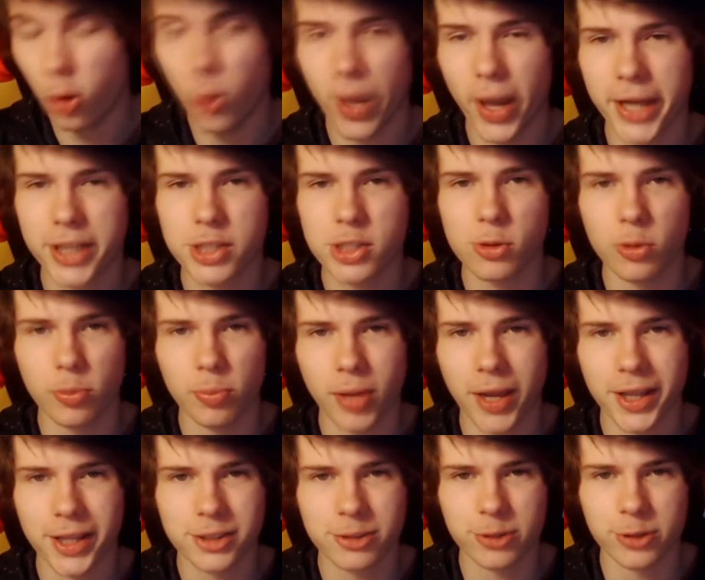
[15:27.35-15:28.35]
actual
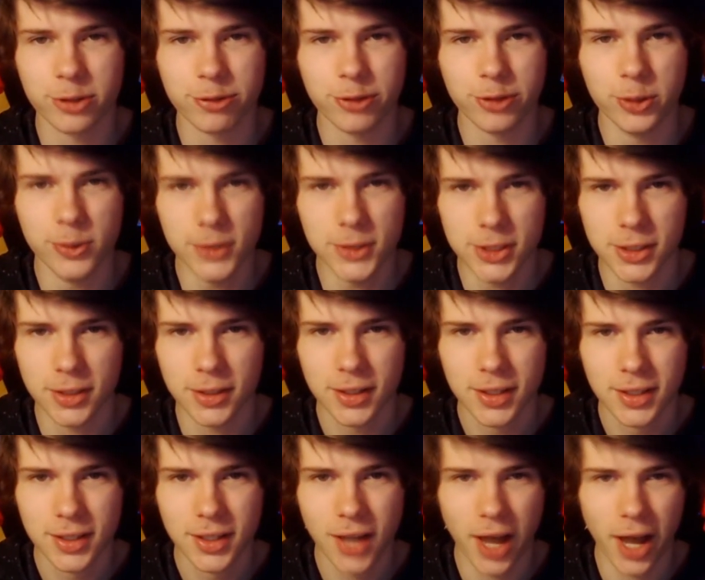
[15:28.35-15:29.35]
plans for the future.
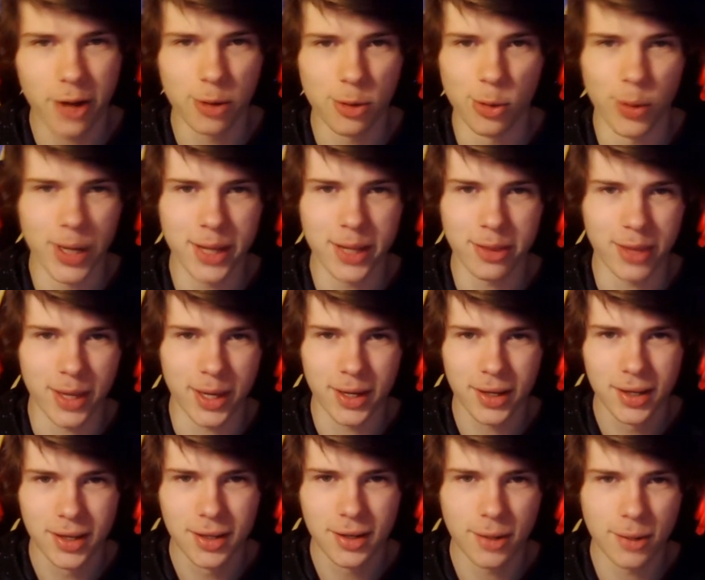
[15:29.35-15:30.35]
I don't know anything.
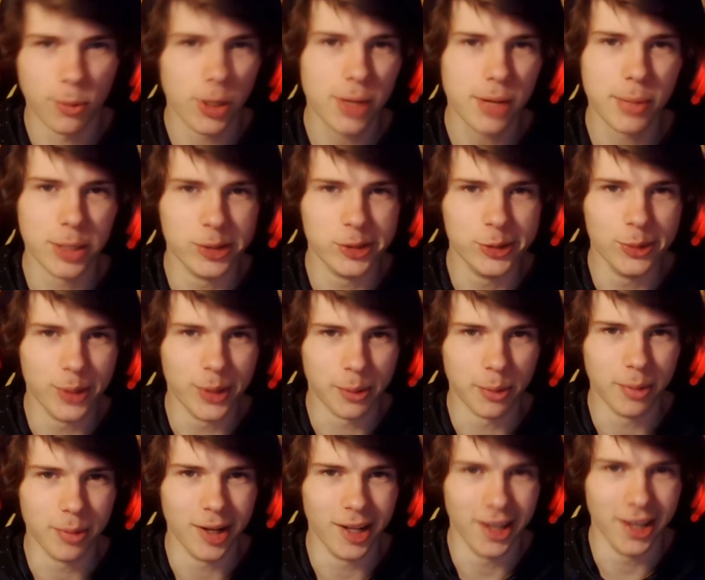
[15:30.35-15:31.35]
What am I doing
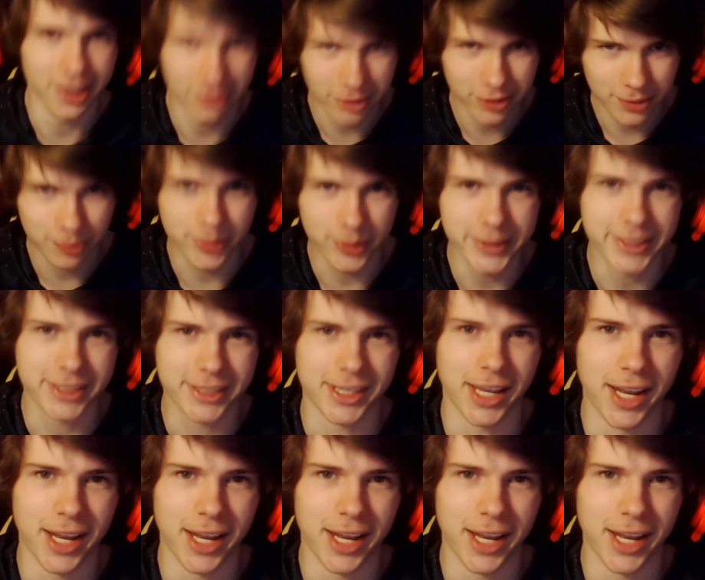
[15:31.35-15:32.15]
with my life? Please send